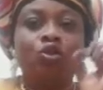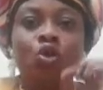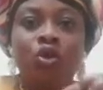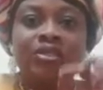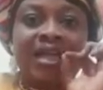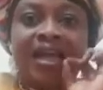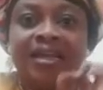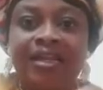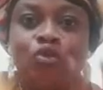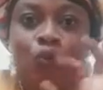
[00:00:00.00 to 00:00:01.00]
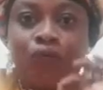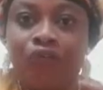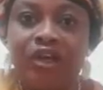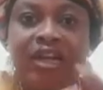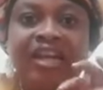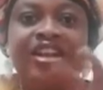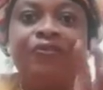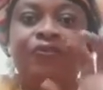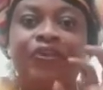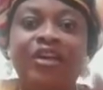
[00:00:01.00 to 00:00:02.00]
Those that need to free
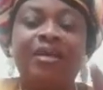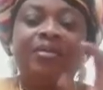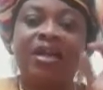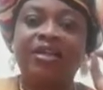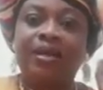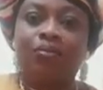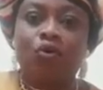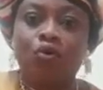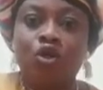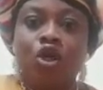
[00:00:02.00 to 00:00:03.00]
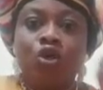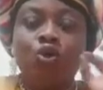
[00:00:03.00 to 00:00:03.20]
them, let them go.